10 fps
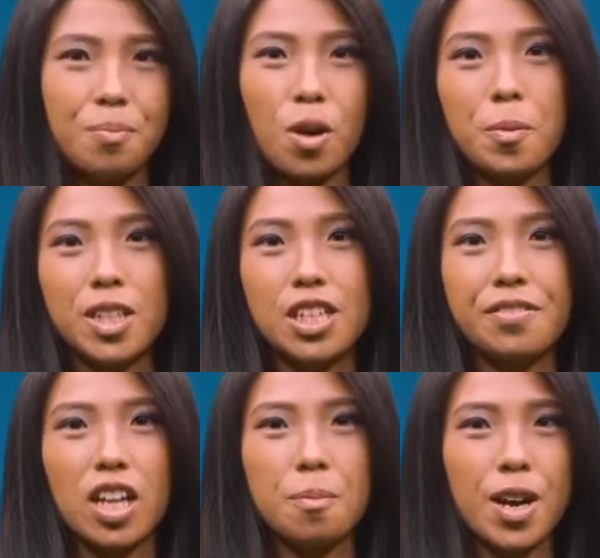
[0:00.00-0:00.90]
Property
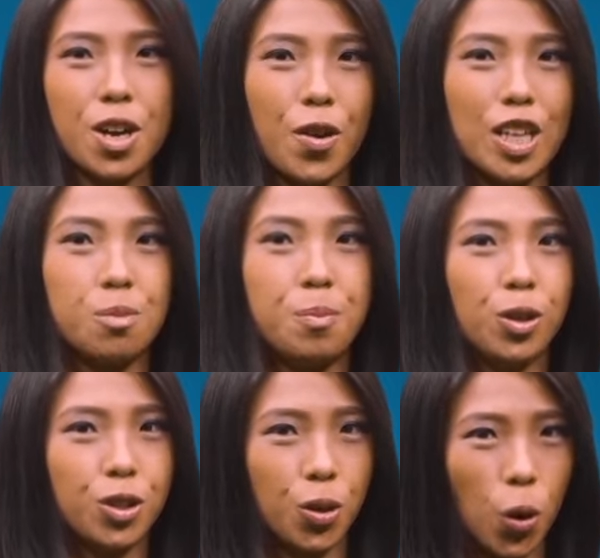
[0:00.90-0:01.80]
developer Crest
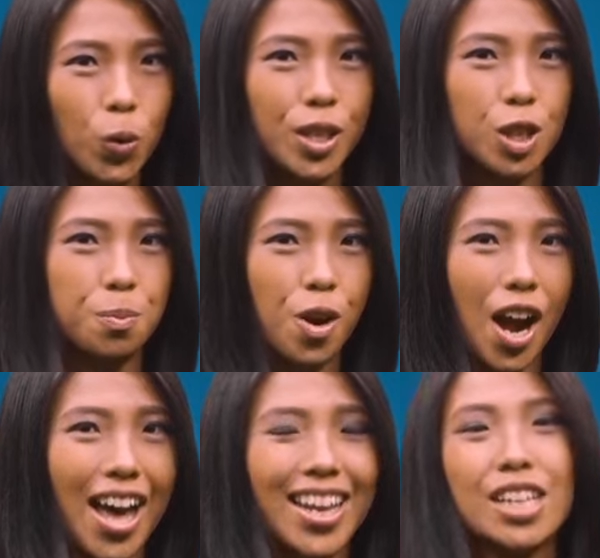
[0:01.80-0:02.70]
Builder Holdings
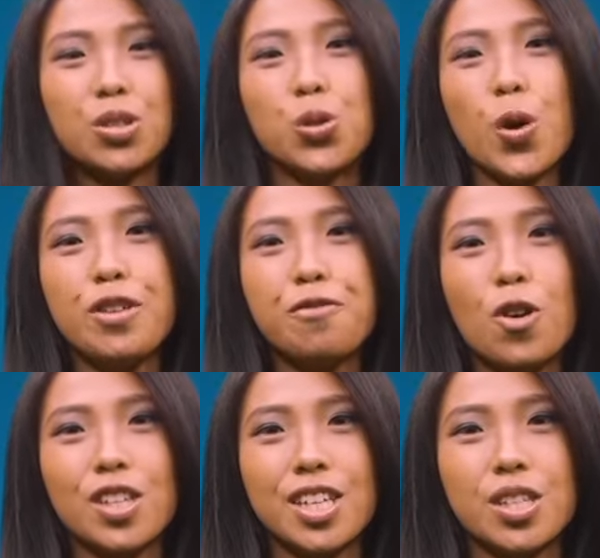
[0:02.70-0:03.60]
Berhad has joined
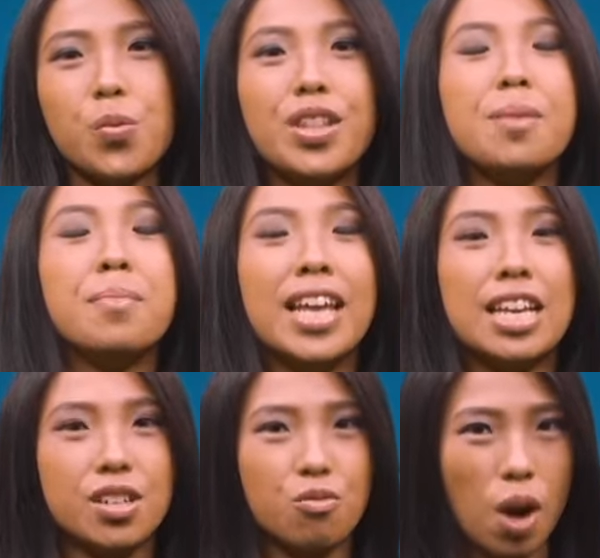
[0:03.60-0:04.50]
forces with the
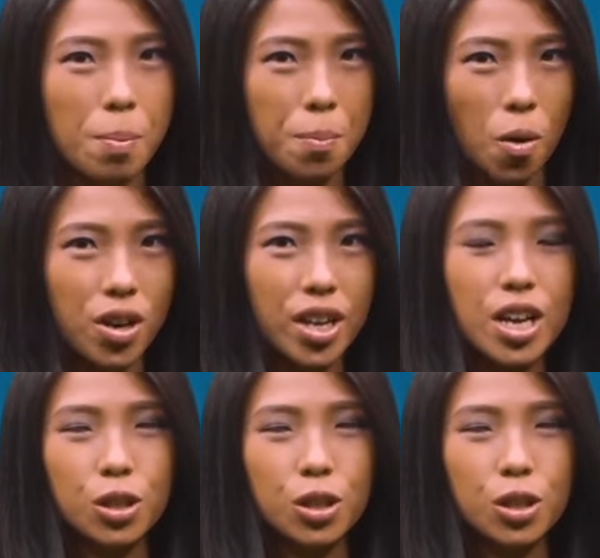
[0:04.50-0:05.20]
Malaysian Rubber Board